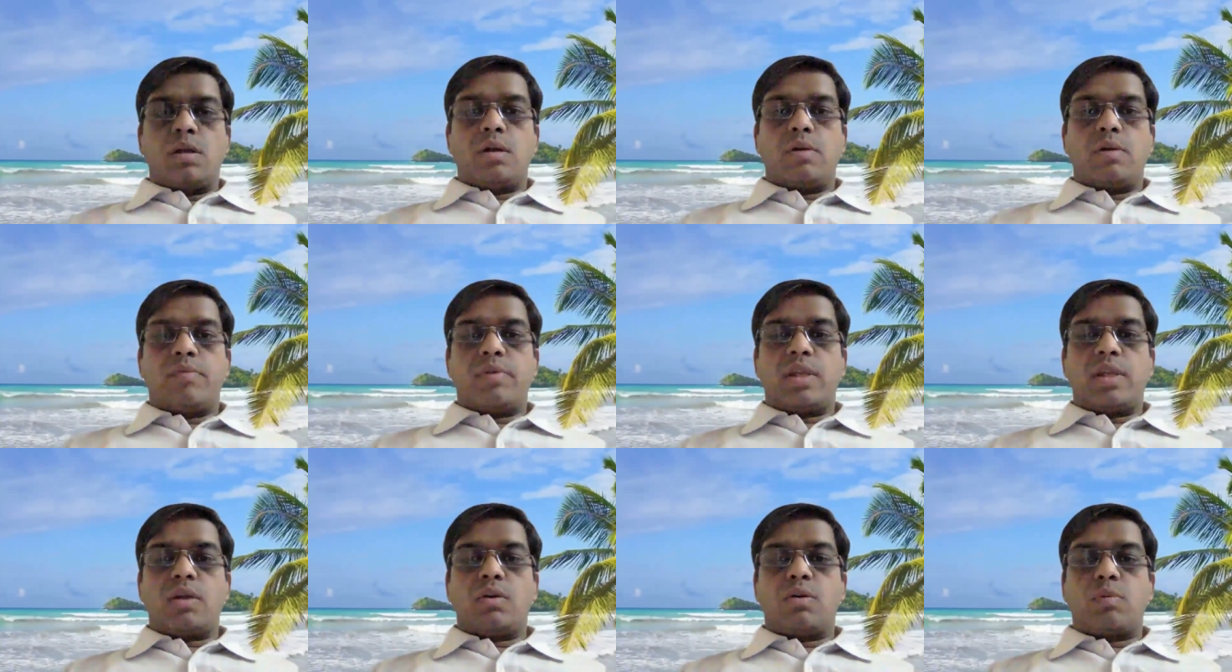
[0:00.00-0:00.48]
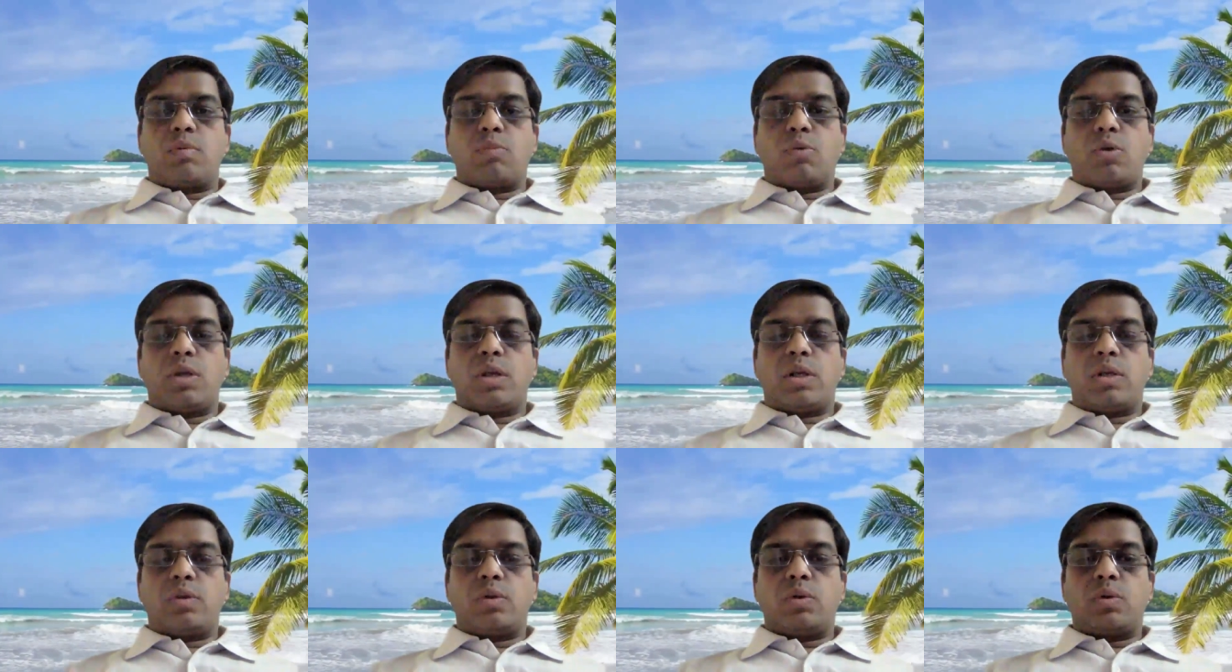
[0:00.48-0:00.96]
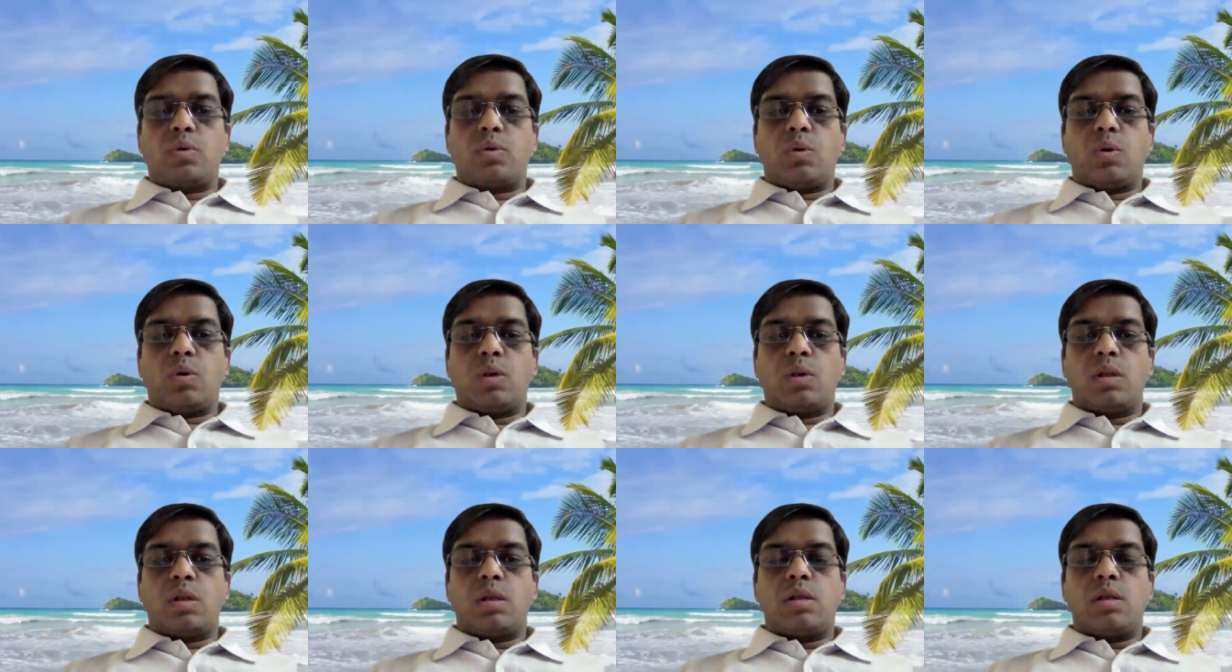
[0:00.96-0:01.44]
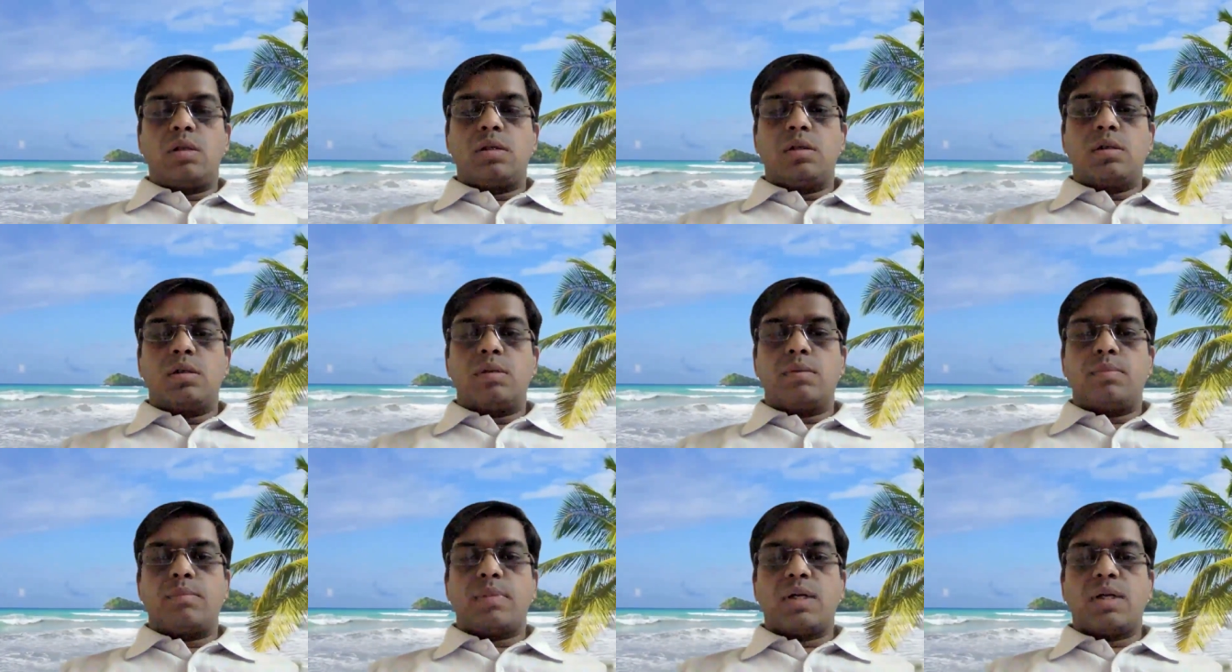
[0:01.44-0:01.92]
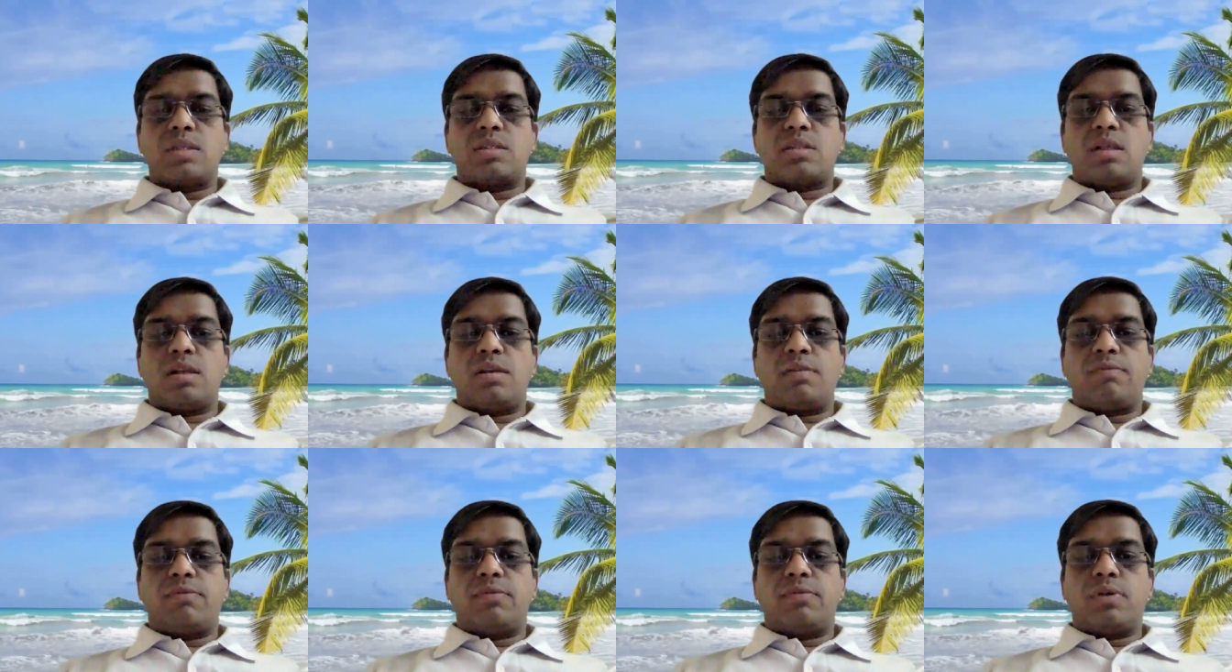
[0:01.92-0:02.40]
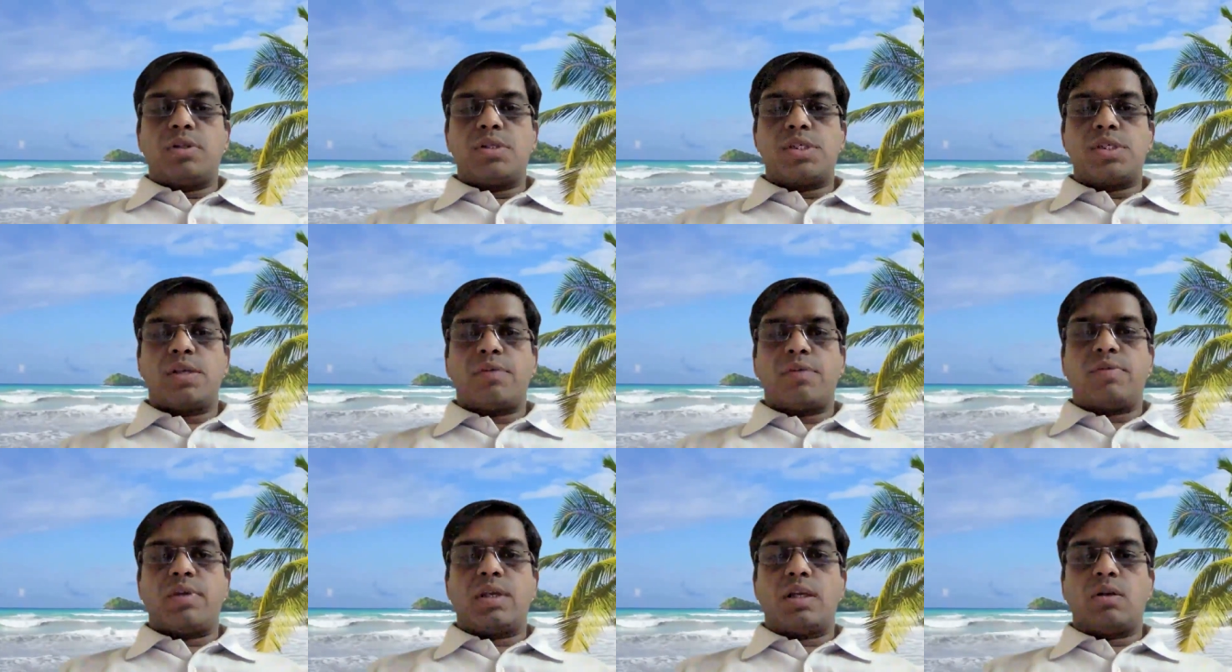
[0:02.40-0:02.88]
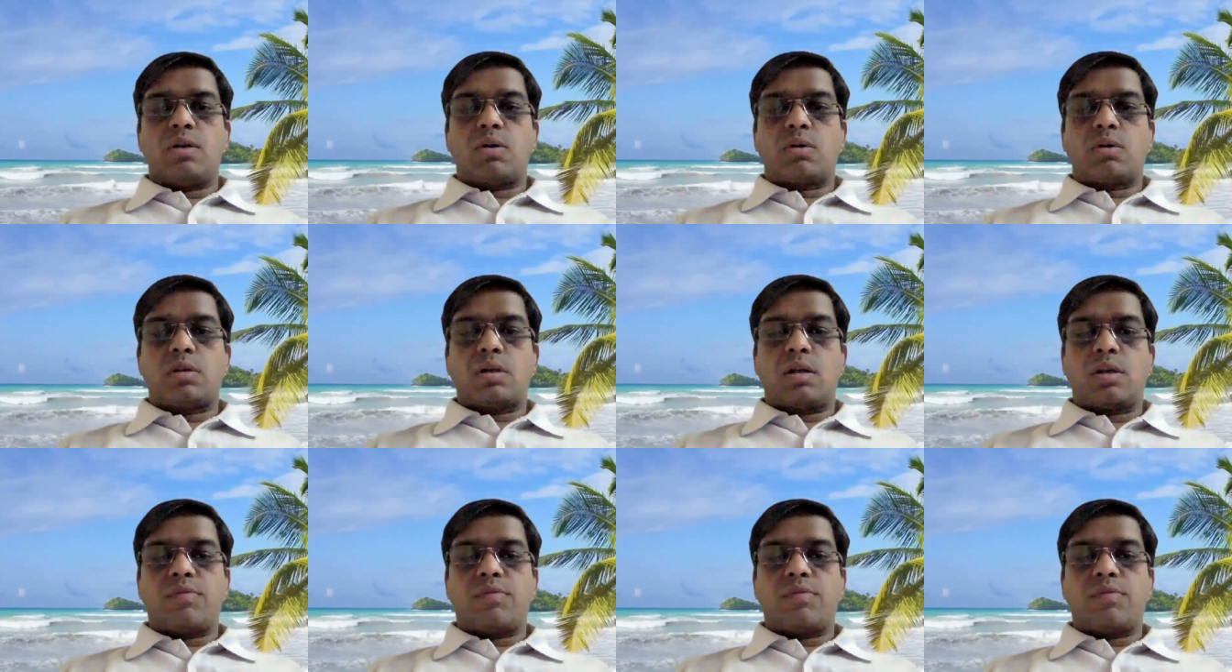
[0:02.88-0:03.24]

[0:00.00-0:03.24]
A very good morning to you all. Myself, JV and Dr.